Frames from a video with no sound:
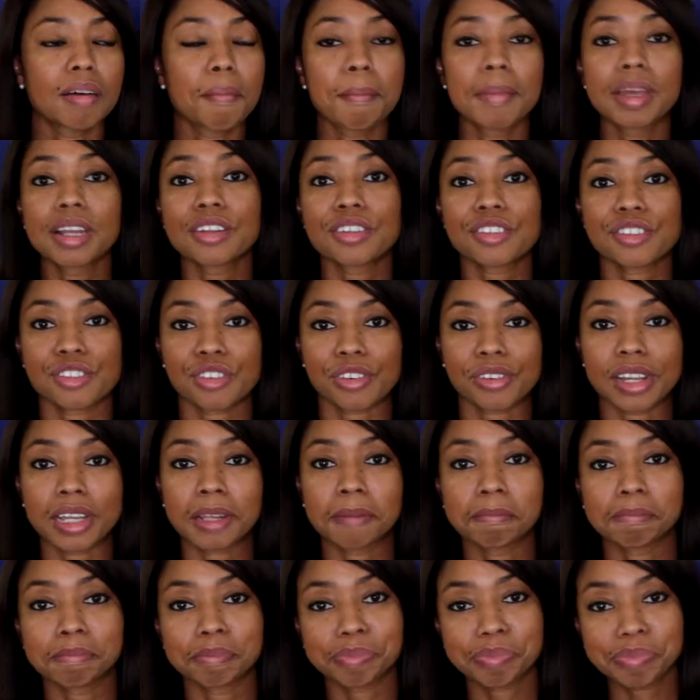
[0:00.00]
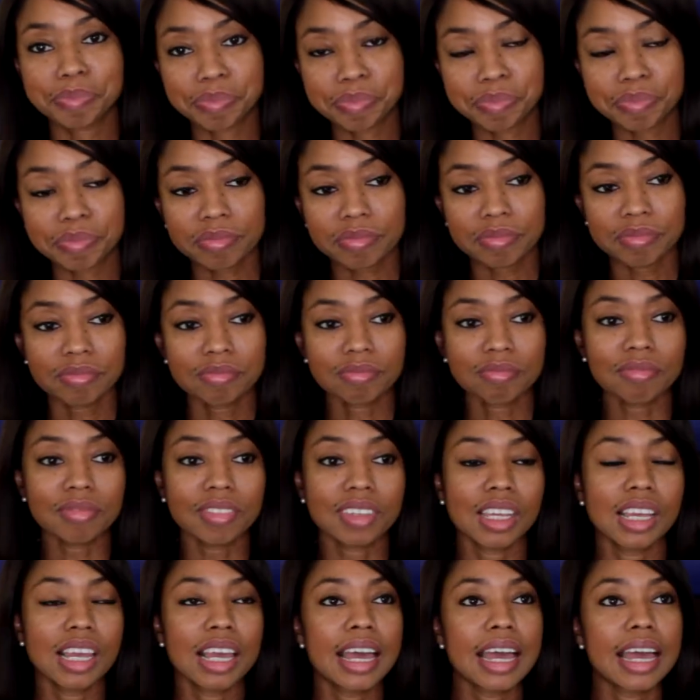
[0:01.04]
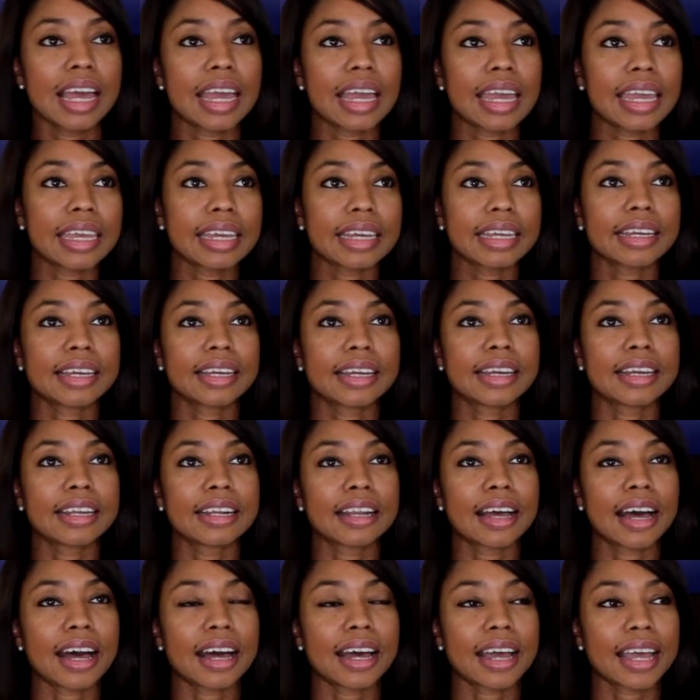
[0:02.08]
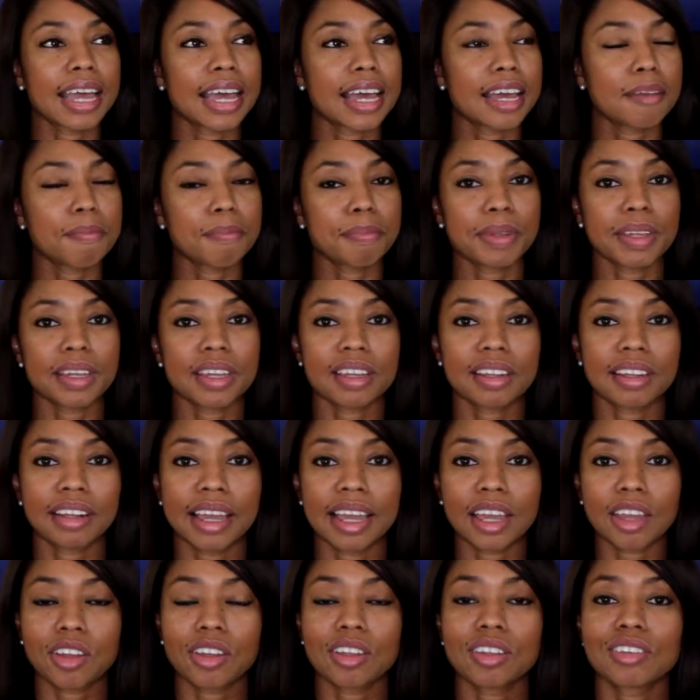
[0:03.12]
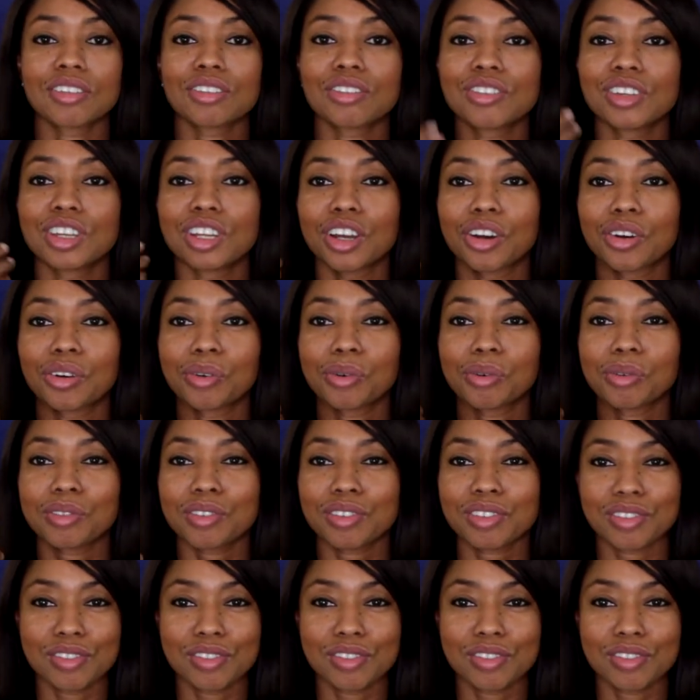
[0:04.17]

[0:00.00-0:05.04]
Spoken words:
ministry. And I had been like, you know,